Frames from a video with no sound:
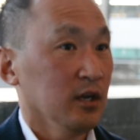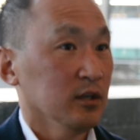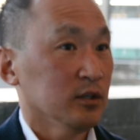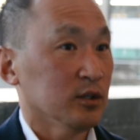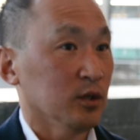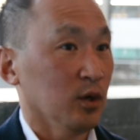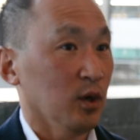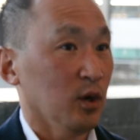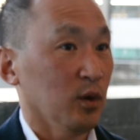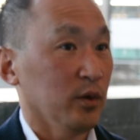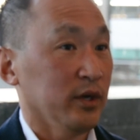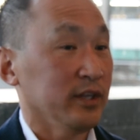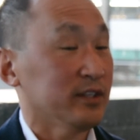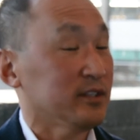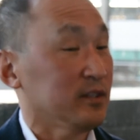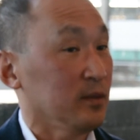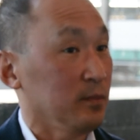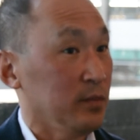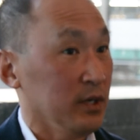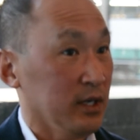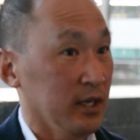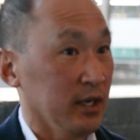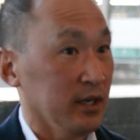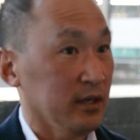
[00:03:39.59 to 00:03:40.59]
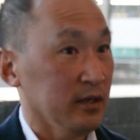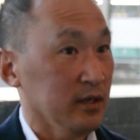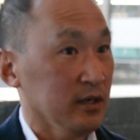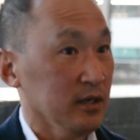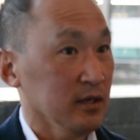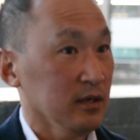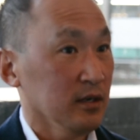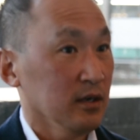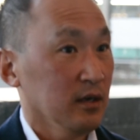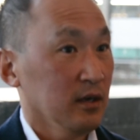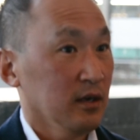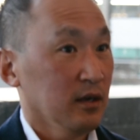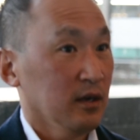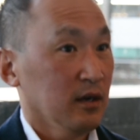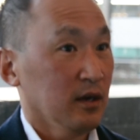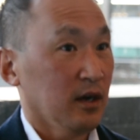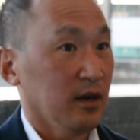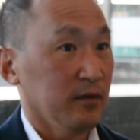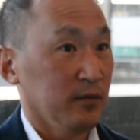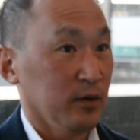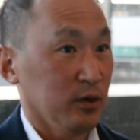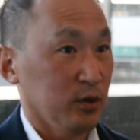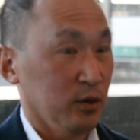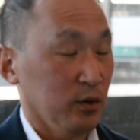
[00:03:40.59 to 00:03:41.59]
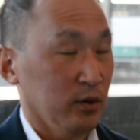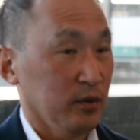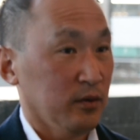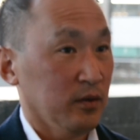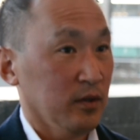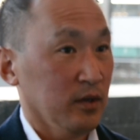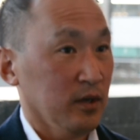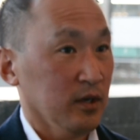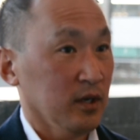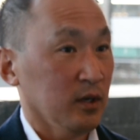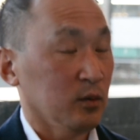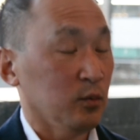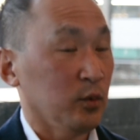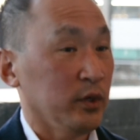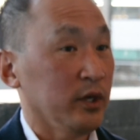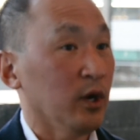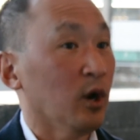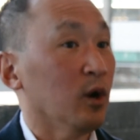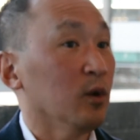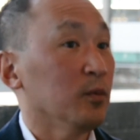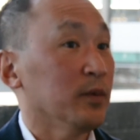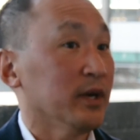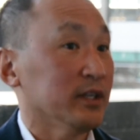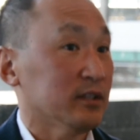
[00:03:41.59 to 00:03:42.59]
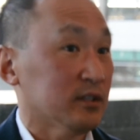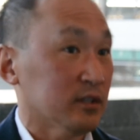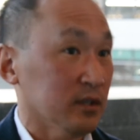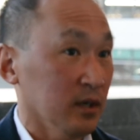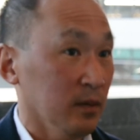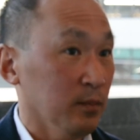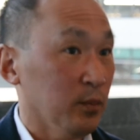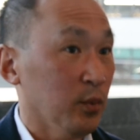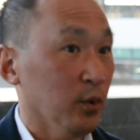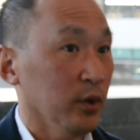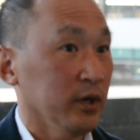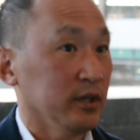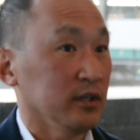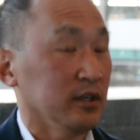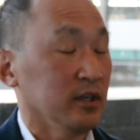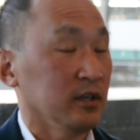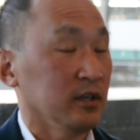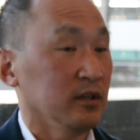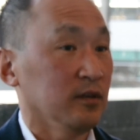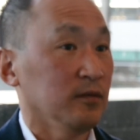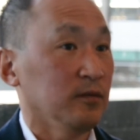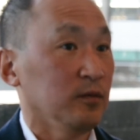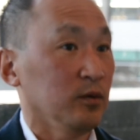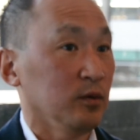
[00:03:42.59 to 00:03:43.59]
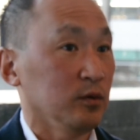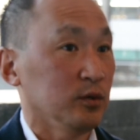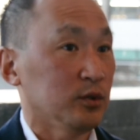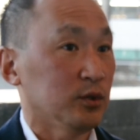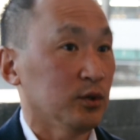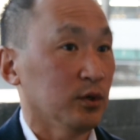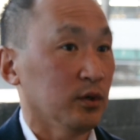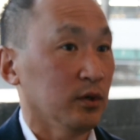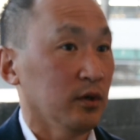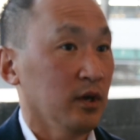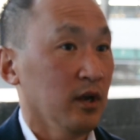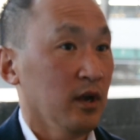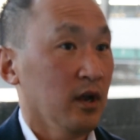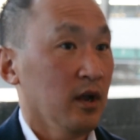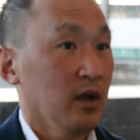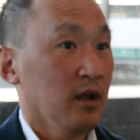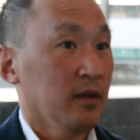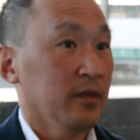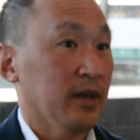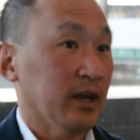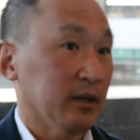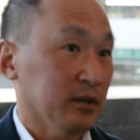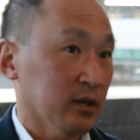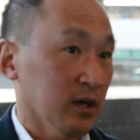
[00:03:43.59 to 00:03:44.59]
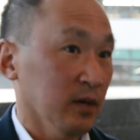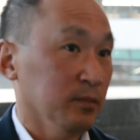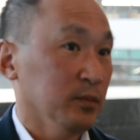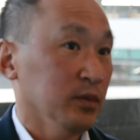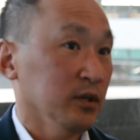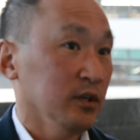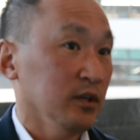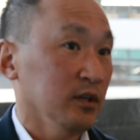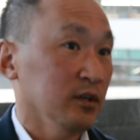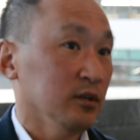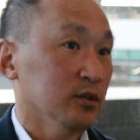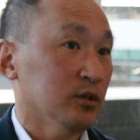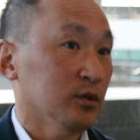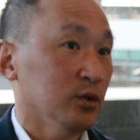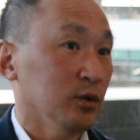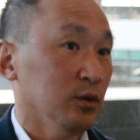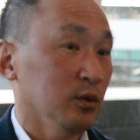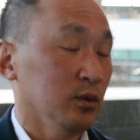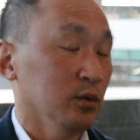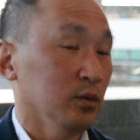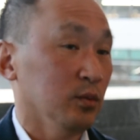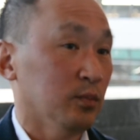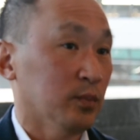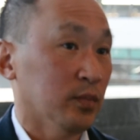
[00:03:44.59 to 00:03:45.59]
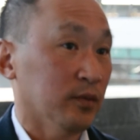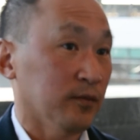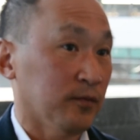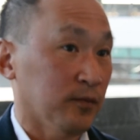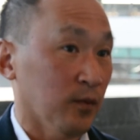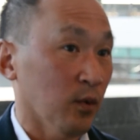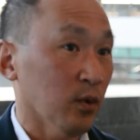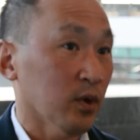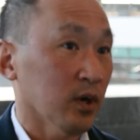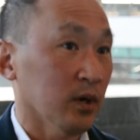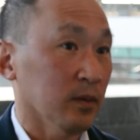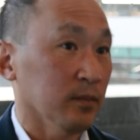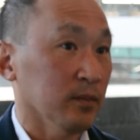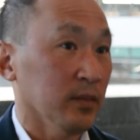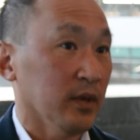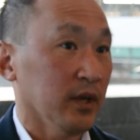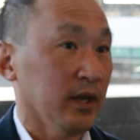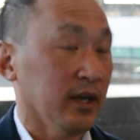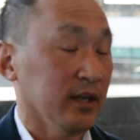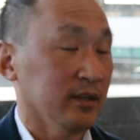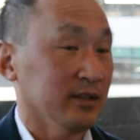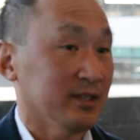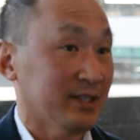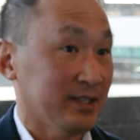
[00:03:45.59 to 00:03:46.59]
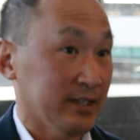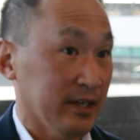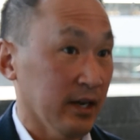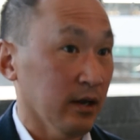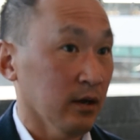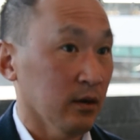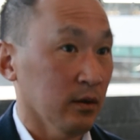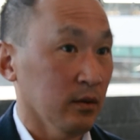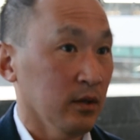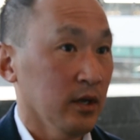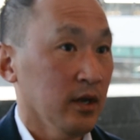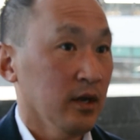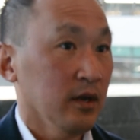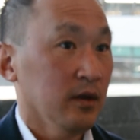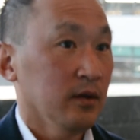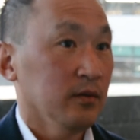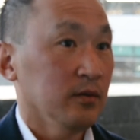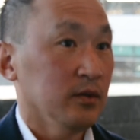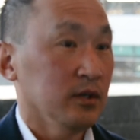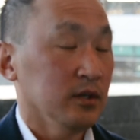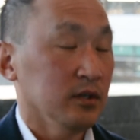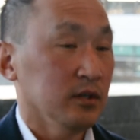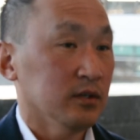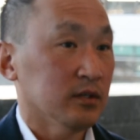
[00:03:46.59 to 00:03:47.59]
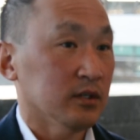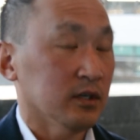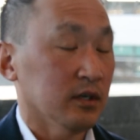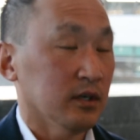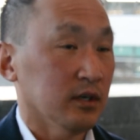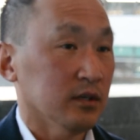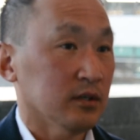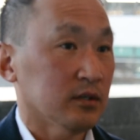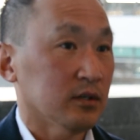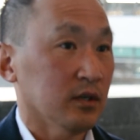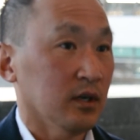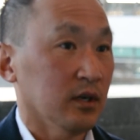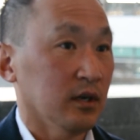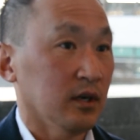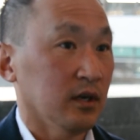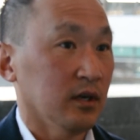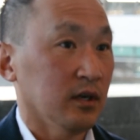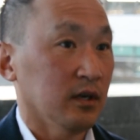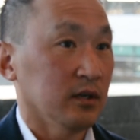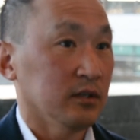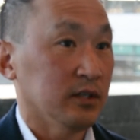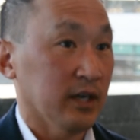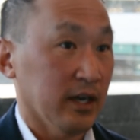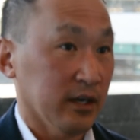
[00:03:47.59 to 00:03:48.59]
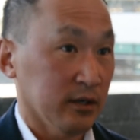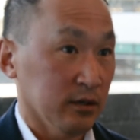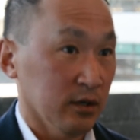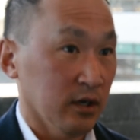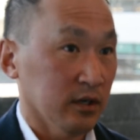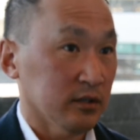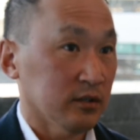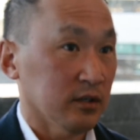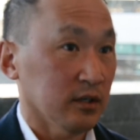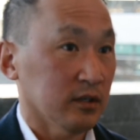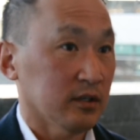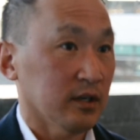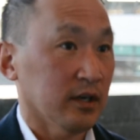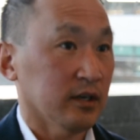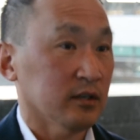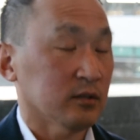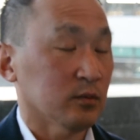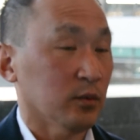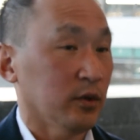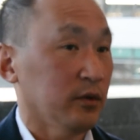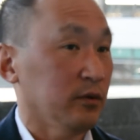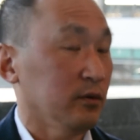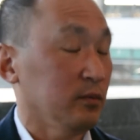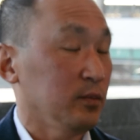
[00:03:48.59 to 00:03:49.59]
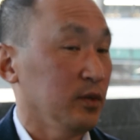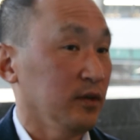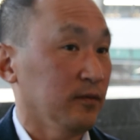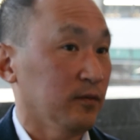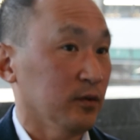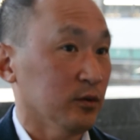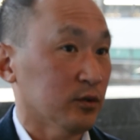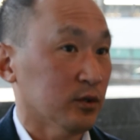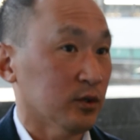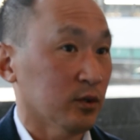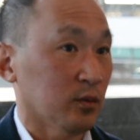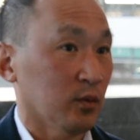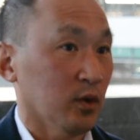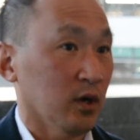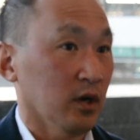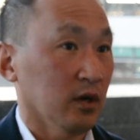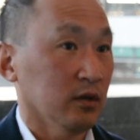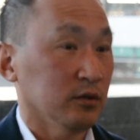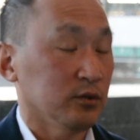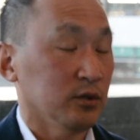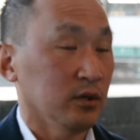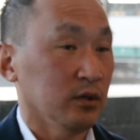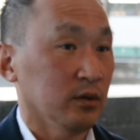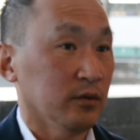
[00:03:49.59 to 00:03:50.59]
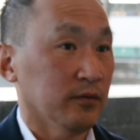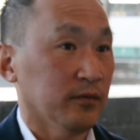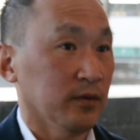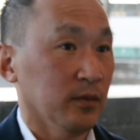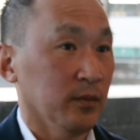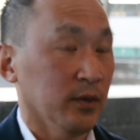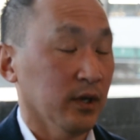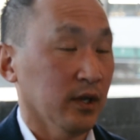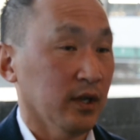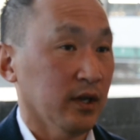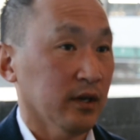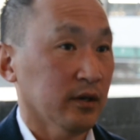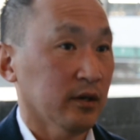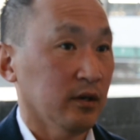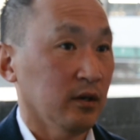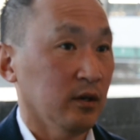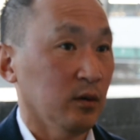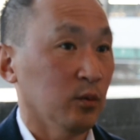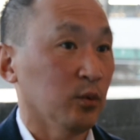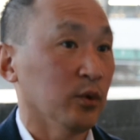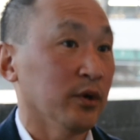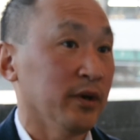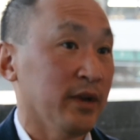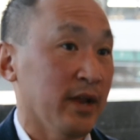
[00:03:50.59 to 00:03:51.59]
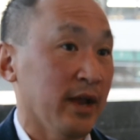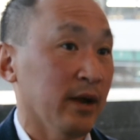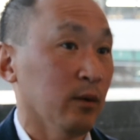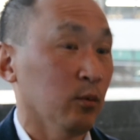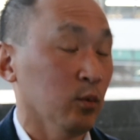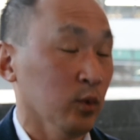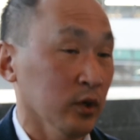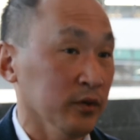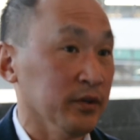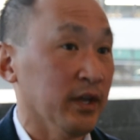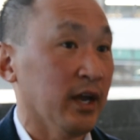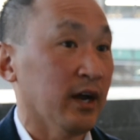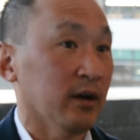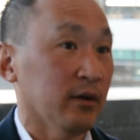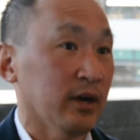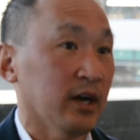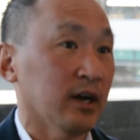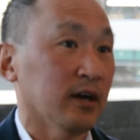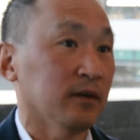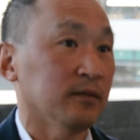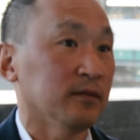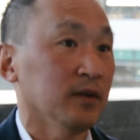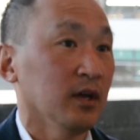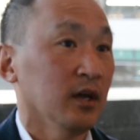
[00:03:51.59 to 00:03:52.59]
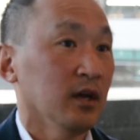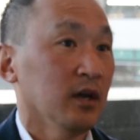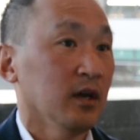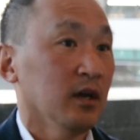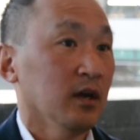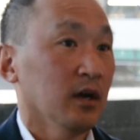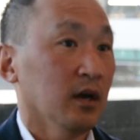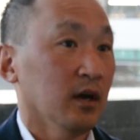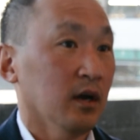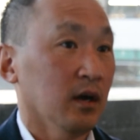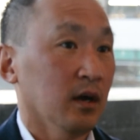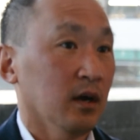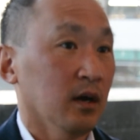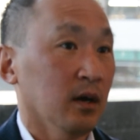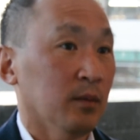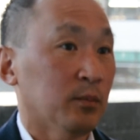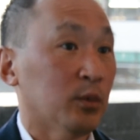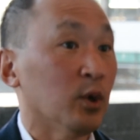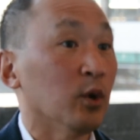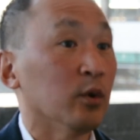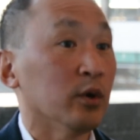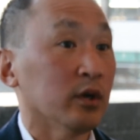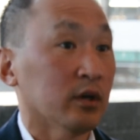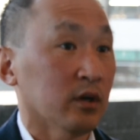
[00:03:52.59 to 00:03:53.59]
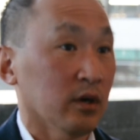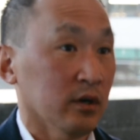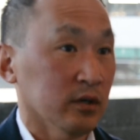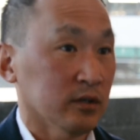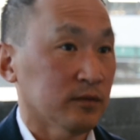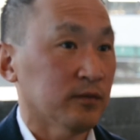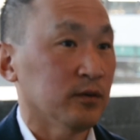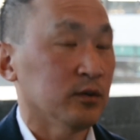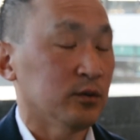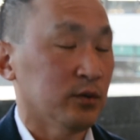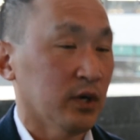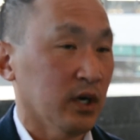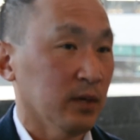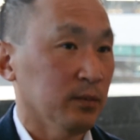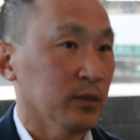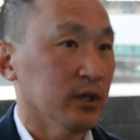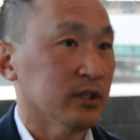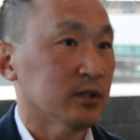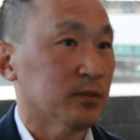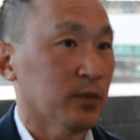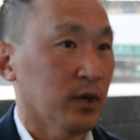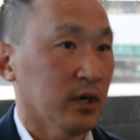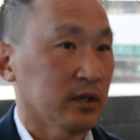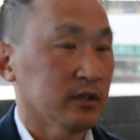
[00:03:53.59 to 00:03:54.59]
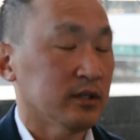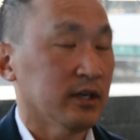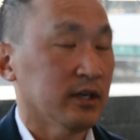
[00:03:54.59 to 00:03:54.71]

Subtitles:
So it's the beginning of a good thing, and we hope at some point in the future that companies who perform and sell these diagnostic tests, whether it be for serology or for molecular, will now have protocols for dry blood spot